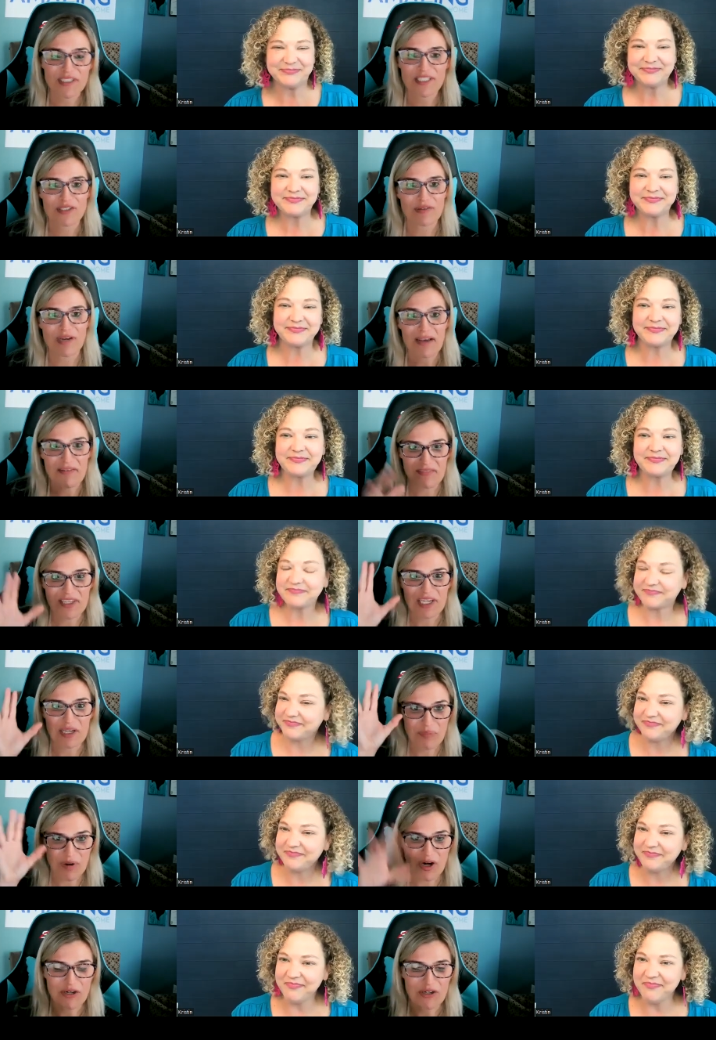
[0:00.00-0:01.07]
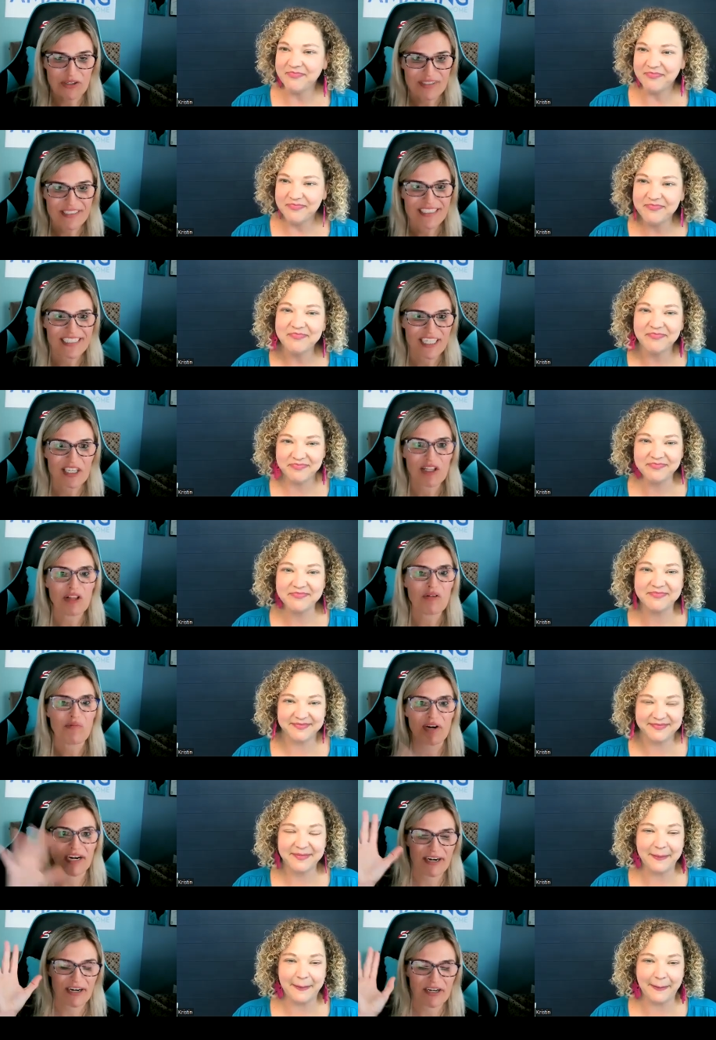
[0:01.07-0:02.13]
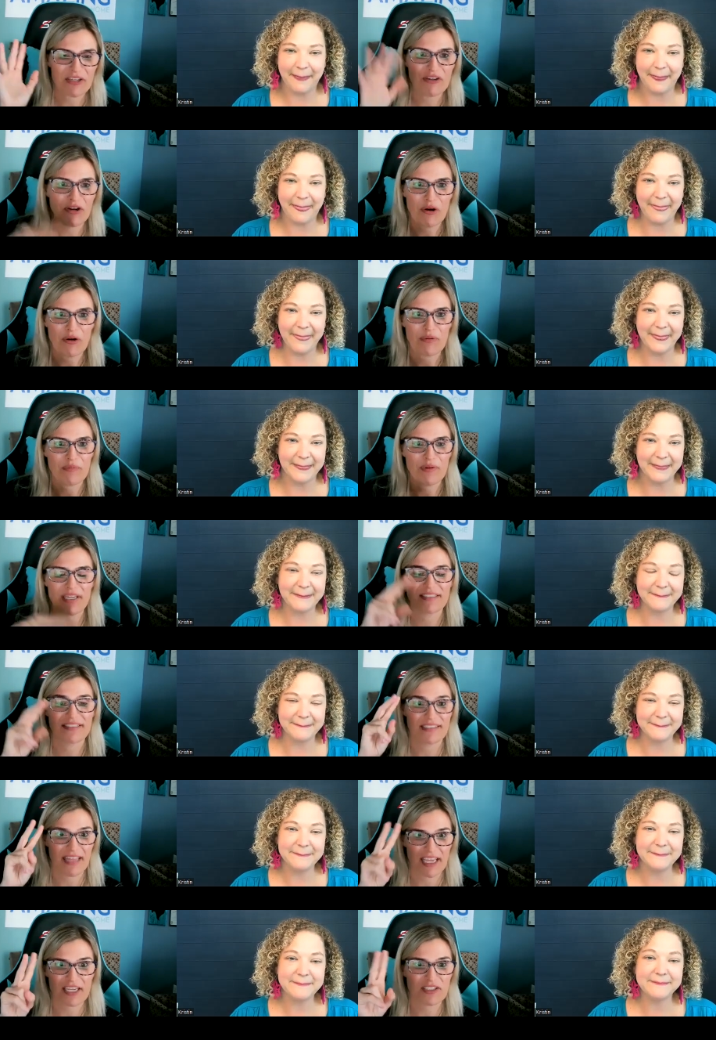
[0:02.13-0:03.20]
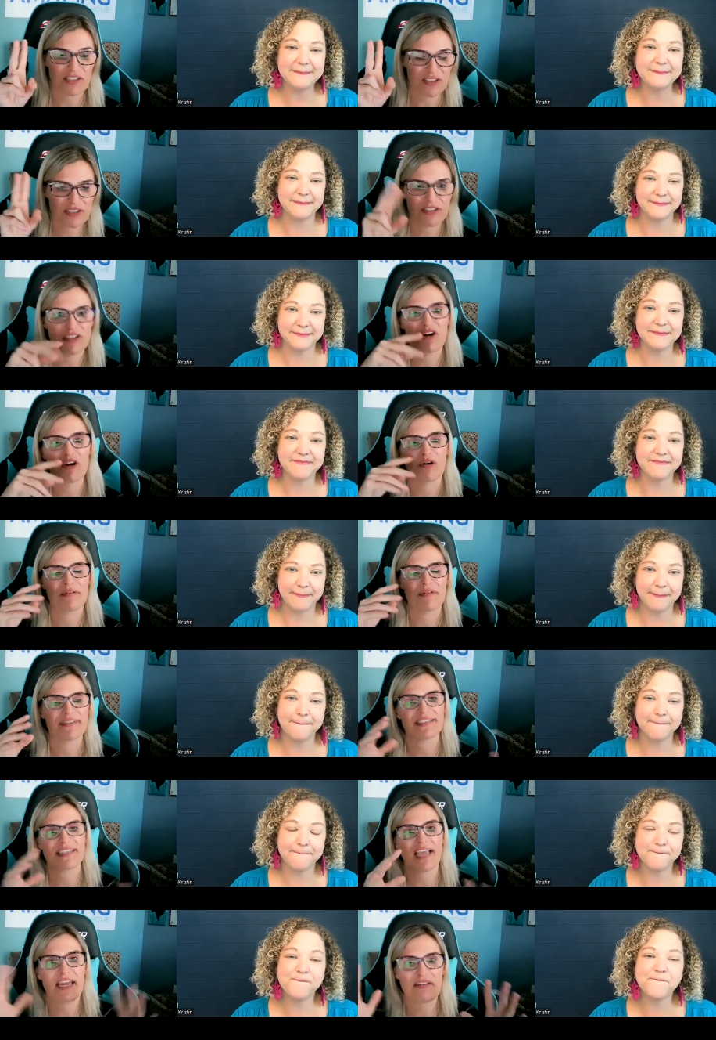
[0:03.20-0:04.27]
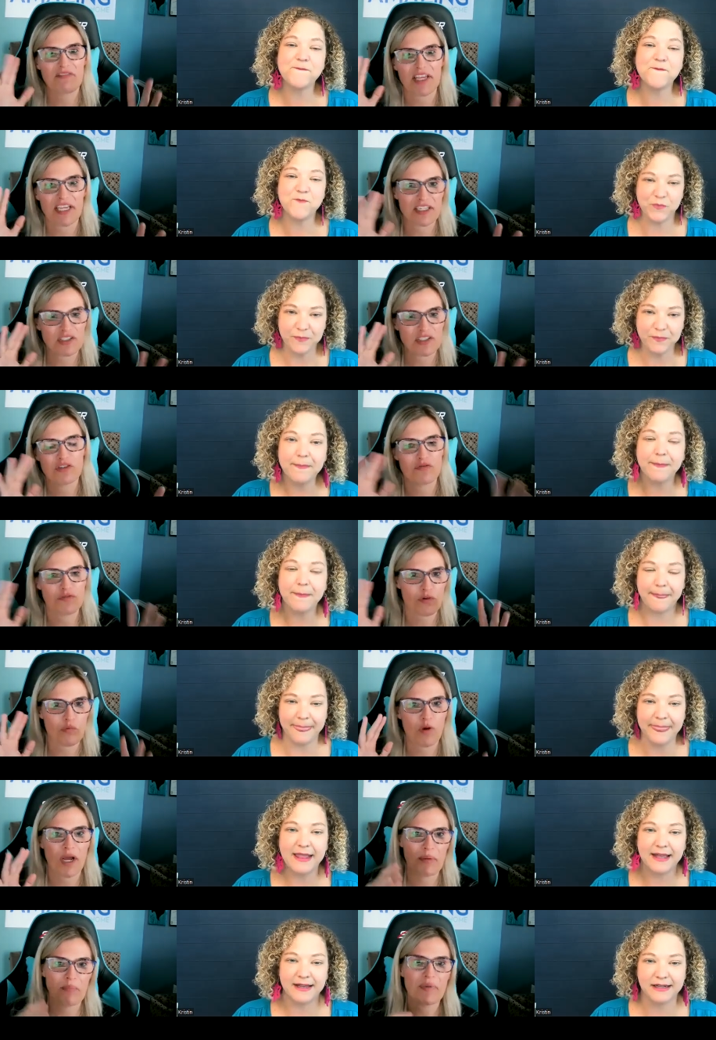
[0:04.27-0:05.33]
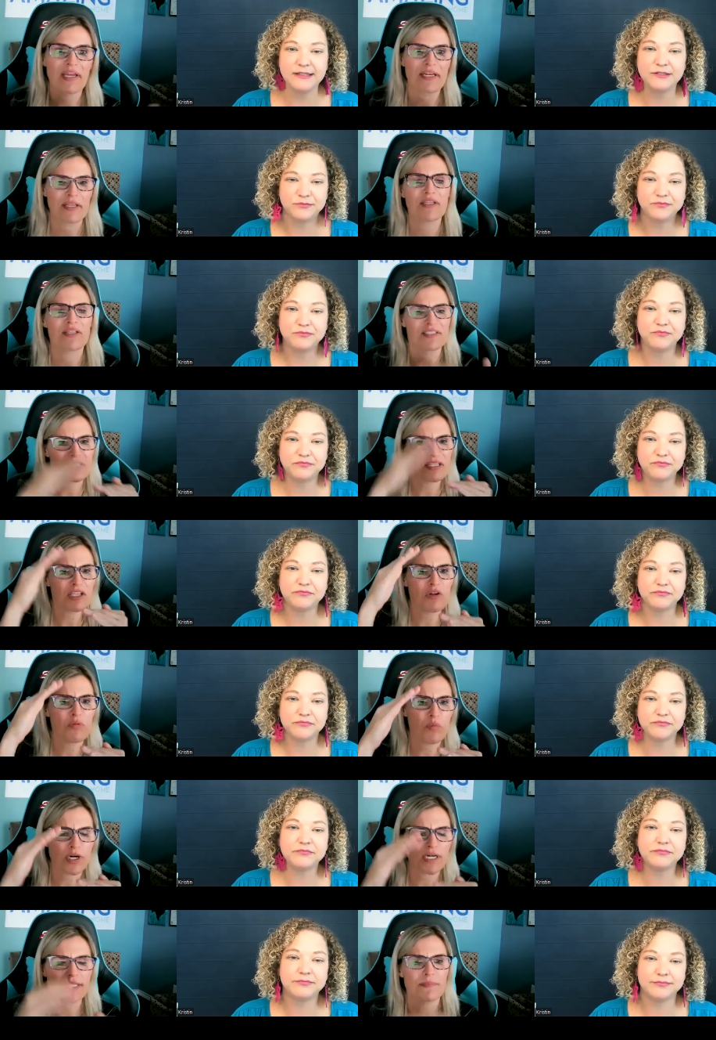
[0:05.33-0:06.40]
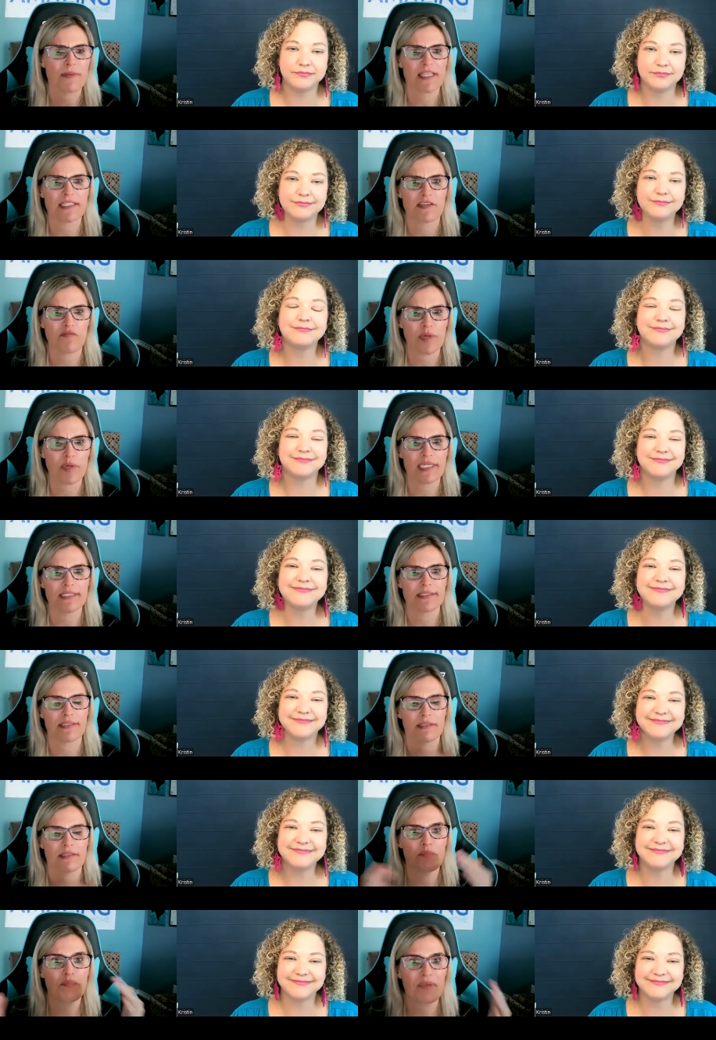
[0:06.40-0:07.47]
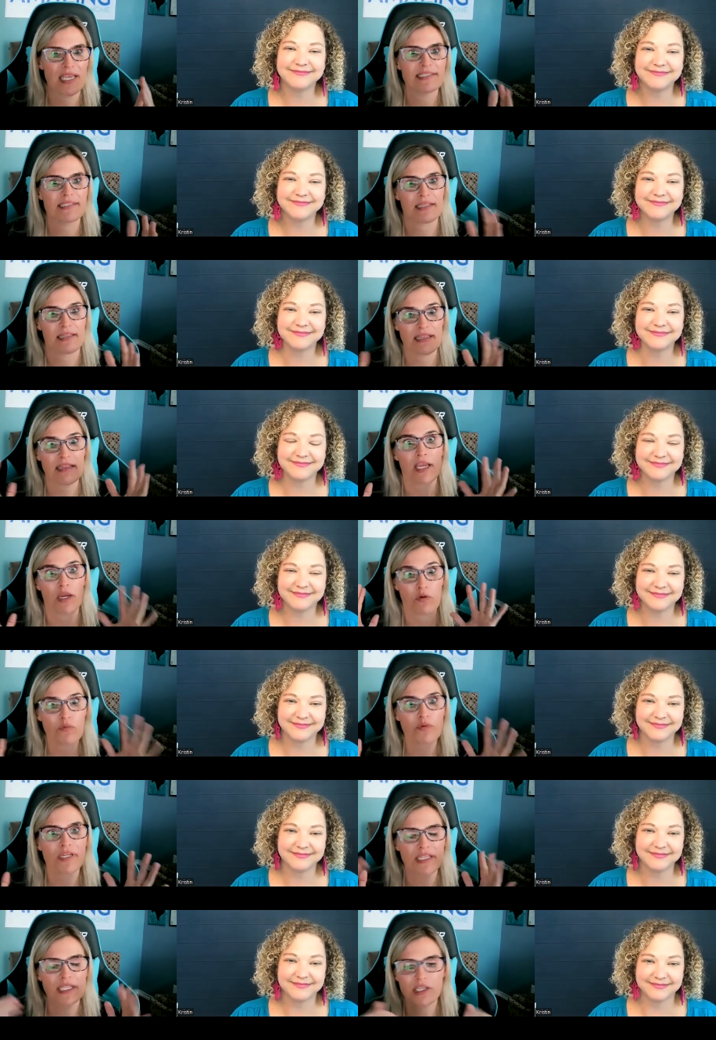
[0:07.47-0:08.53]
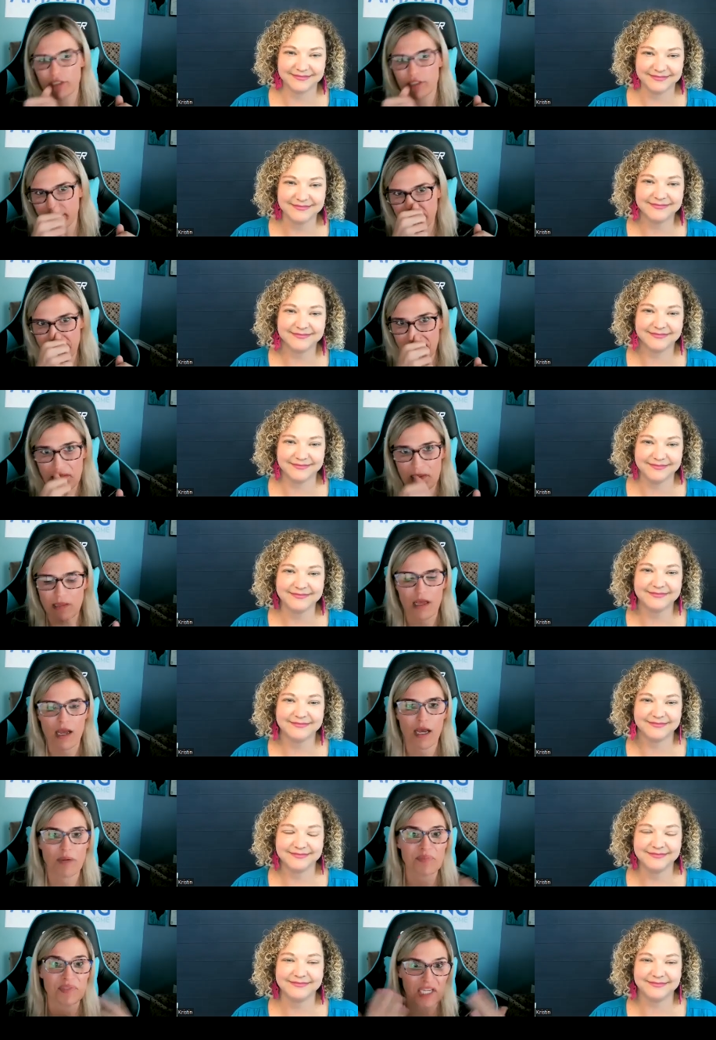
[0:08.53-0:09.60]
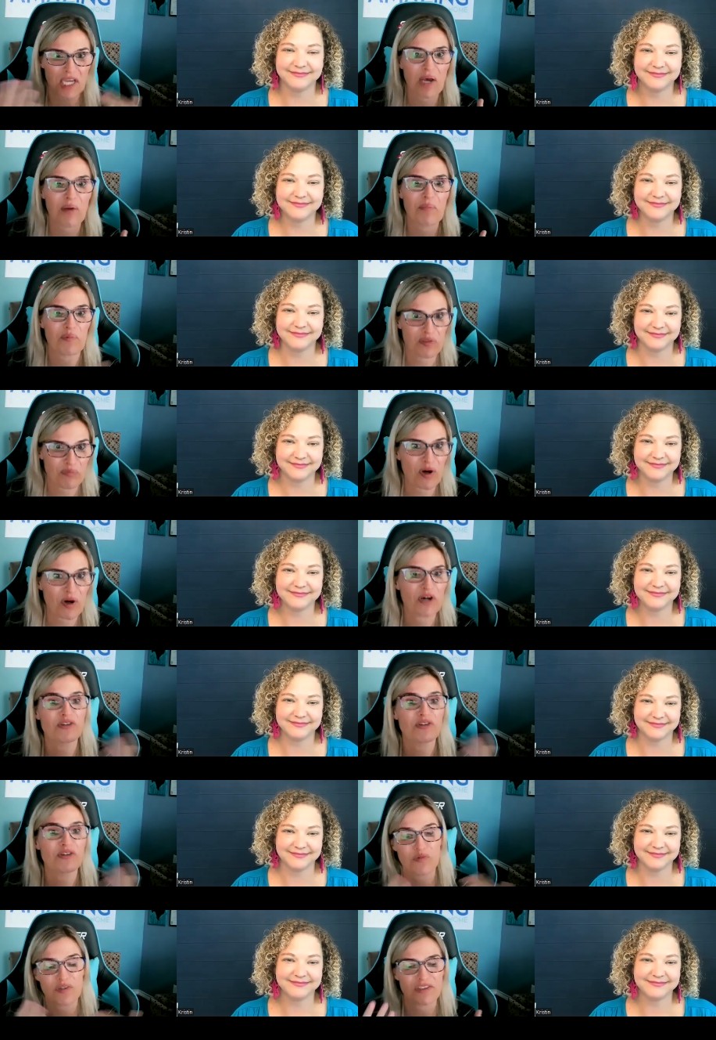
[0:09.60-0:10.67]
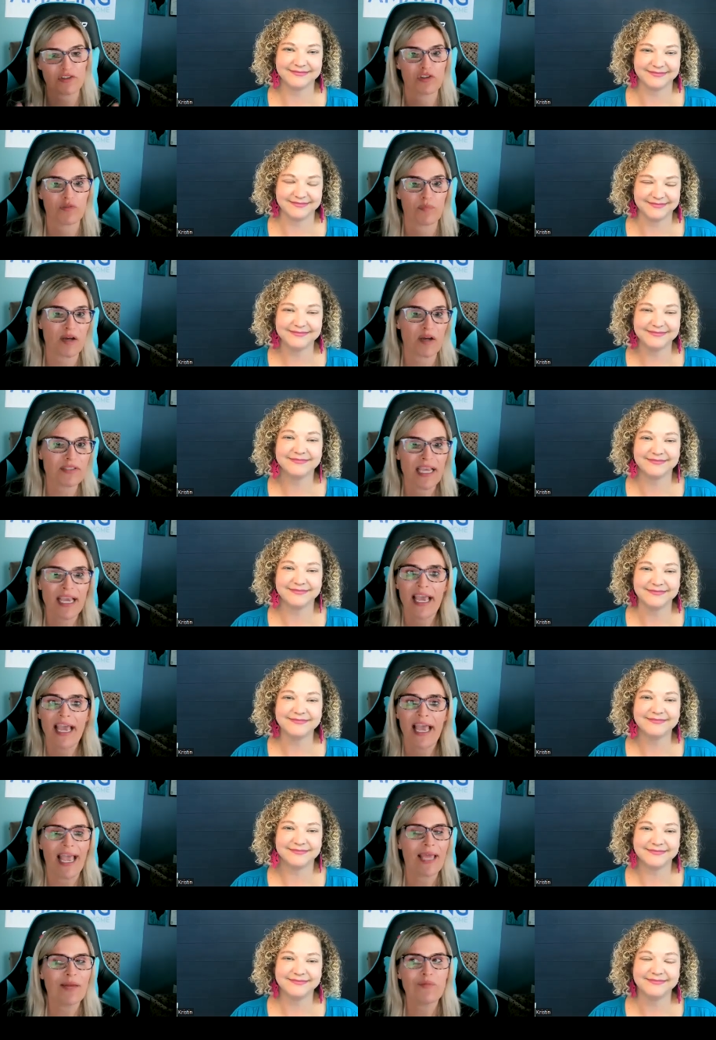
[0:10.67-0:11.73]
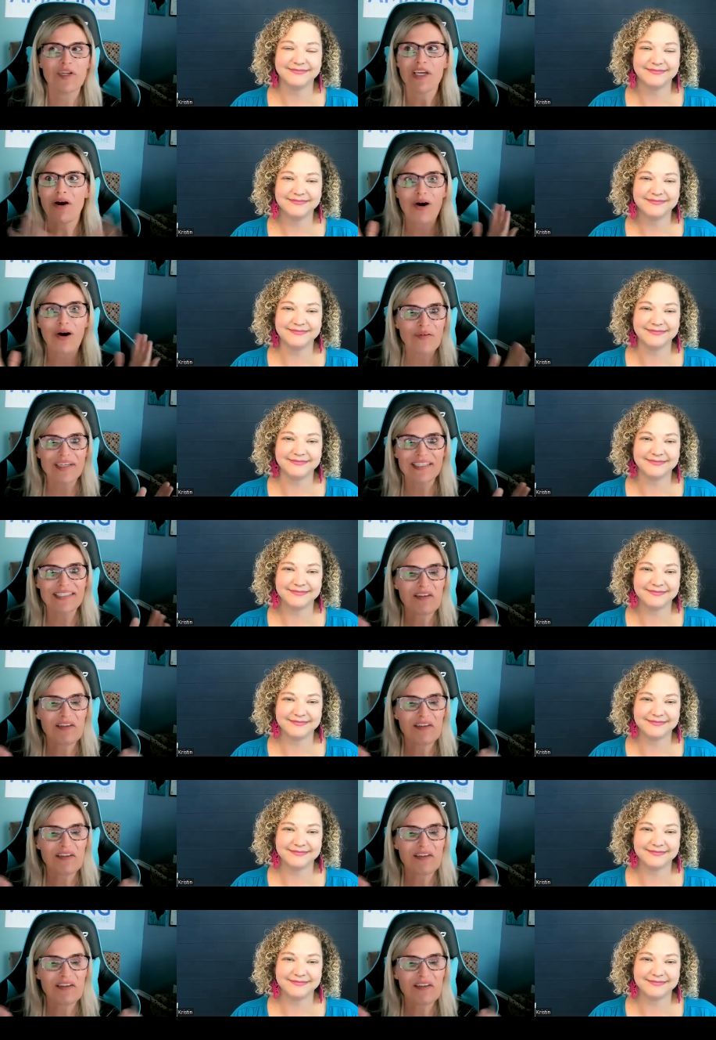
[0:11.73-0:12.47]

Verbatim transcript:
Speaker 1: We do have like a partners deal where you know it's like a you know it's kind of like a two for one, but it's a little more expensive. But it's basically like a really good deal um, to come with partners or with your spouse. And we always